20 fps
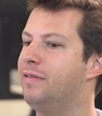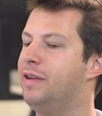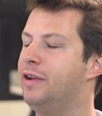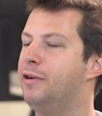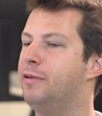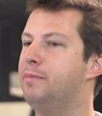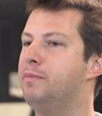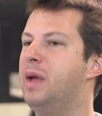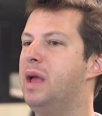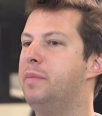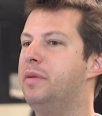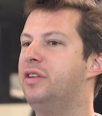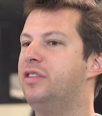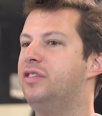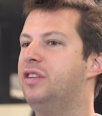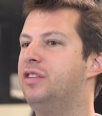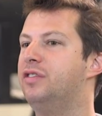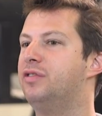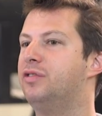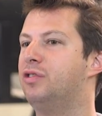figured maybe
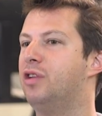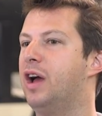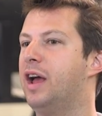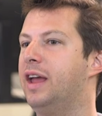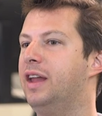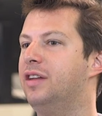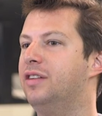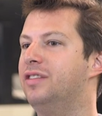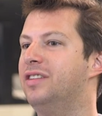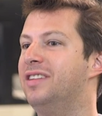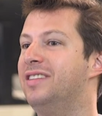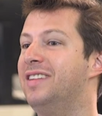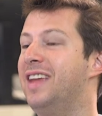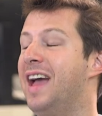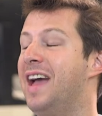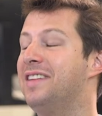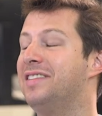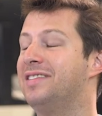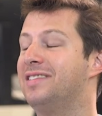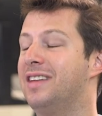she's trying to
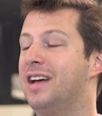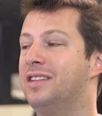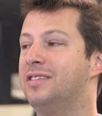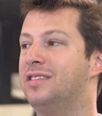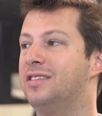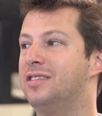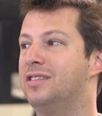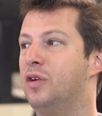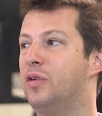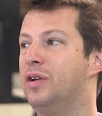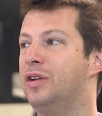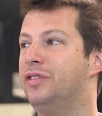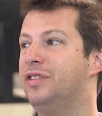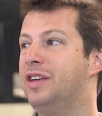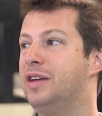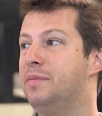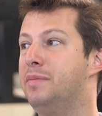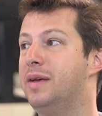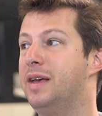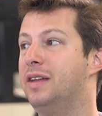test Sansa's
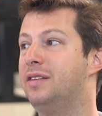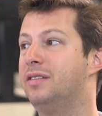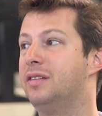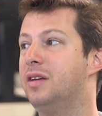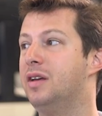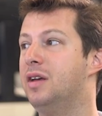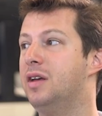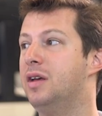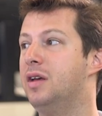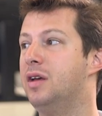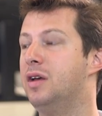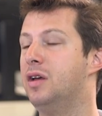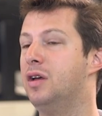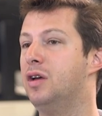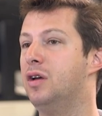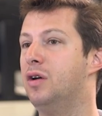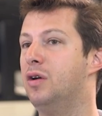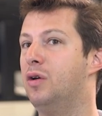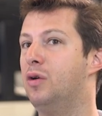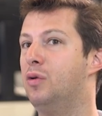loyalty a bit,
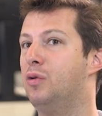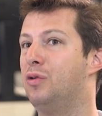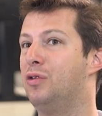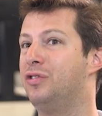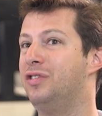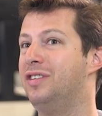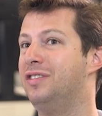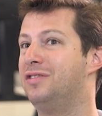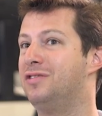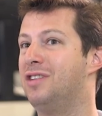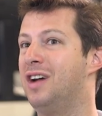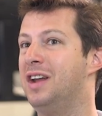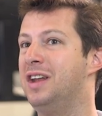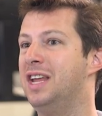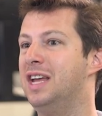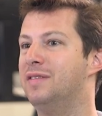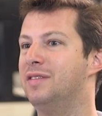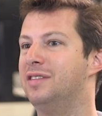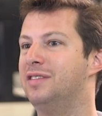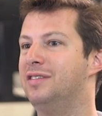or she's trying
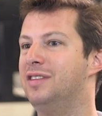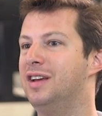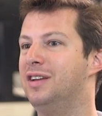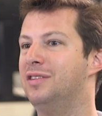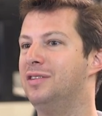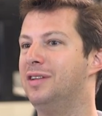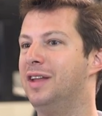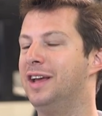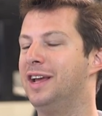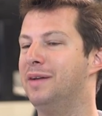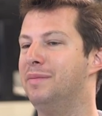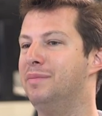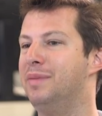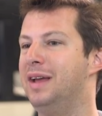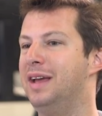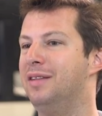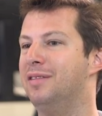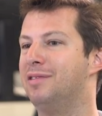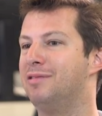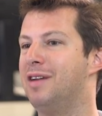to give a signal like I'm
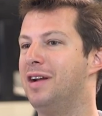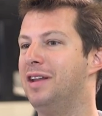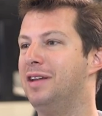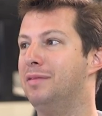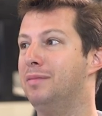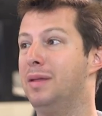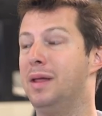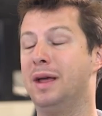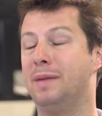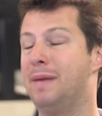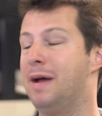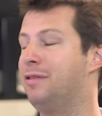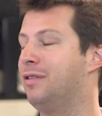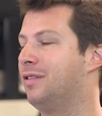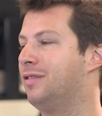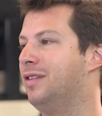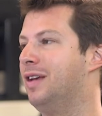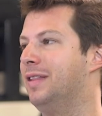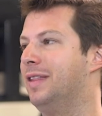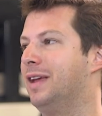being threatened, like
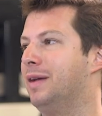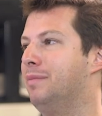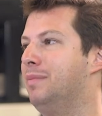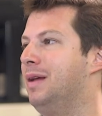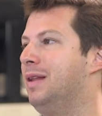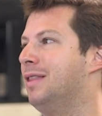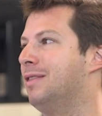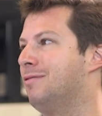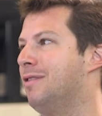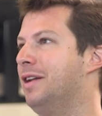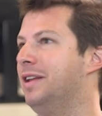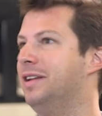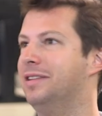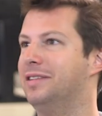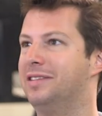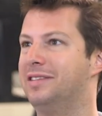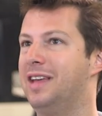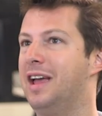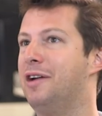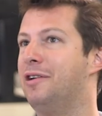Patrick said, like I'm being threatening
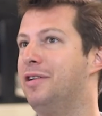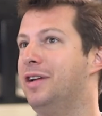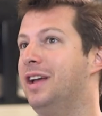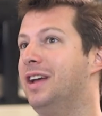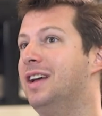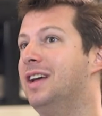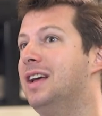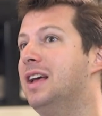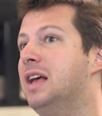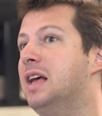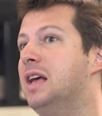and scary.